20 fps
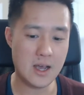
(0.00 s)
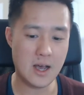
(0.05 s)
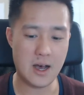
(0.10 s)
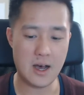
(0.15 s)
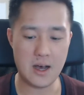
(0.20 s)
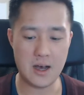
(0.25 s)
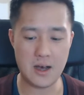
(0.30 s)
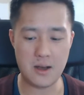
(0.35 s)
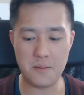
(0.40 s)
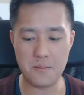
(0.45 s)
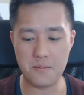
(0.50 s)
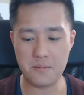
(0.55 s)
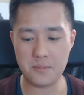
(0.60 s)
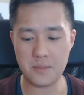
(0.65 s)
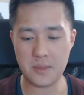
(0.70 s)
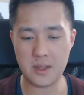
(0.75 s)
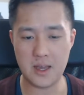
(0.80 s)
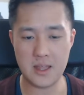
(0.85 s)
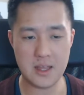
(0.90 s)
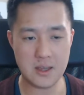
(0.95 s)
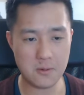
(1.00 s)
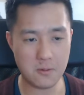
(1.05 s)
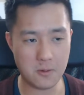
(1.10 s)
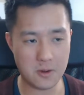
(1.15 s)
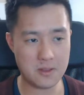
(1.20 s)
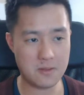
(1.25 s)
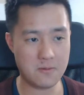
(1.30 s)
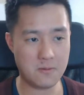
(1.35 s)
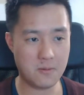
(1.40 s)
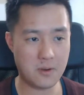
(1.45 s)
Um, I think
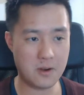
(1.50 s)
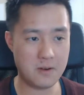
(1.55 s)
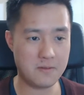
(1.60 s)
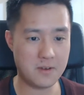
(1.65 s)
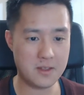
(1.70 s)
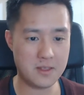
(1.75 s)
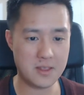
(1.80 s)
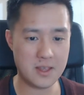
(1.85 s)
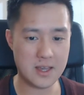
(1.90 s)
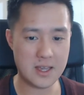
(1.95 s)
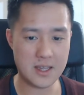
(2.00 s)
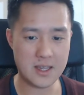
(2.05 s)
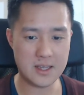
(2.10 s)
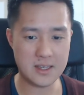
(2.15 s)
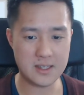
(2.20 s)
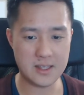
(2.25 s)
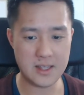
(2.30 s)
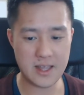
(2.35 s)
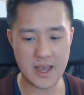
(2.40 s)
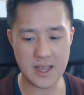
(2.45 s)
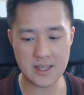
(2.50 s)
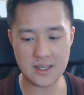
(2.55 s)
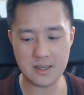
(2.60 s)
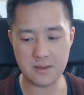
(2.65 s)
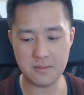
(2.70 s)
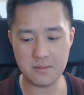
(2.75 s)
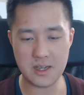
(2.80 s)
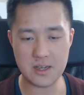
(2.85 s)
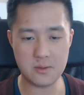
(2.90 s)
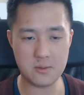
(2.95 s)
one one fun thing is that
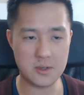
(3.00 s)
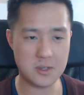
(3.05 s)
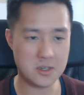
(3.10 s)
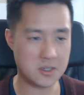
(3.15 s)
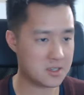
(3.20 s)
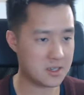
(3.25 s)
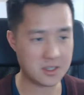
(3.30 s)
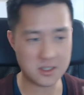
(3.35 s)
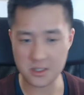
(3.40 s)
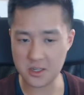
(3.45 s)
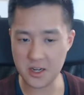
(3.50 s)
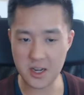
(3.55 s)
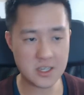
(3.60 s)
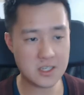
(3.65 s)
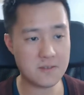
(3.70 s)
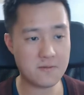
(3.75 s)
sometimes we just exchange